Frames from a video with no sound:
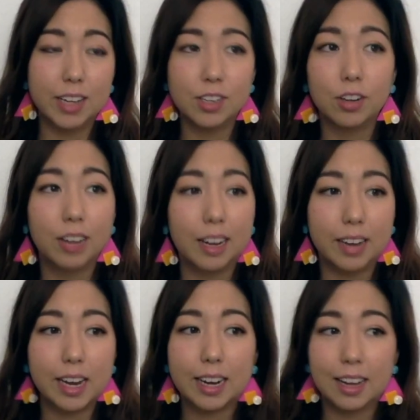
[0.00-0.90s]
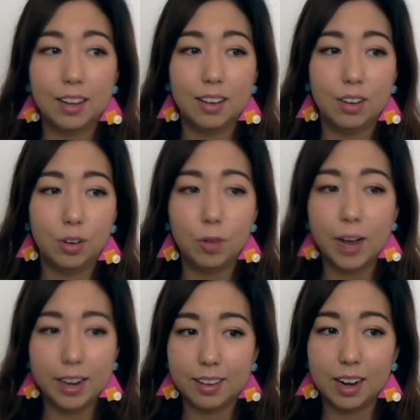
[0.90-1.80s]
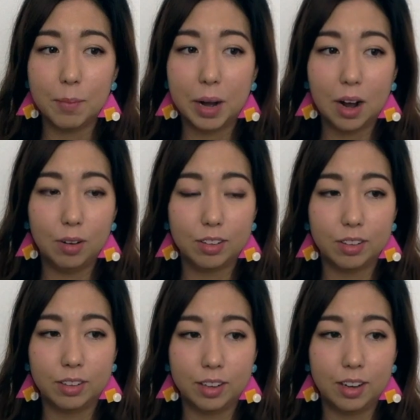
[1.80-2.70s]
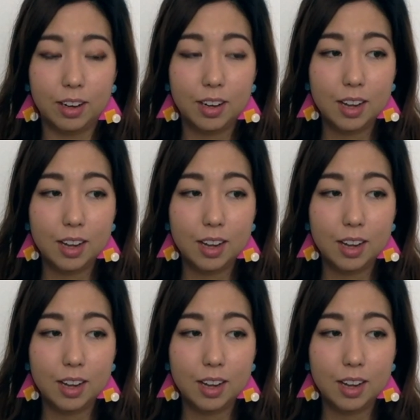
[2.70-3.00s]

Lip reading: It's not like they can do anything about the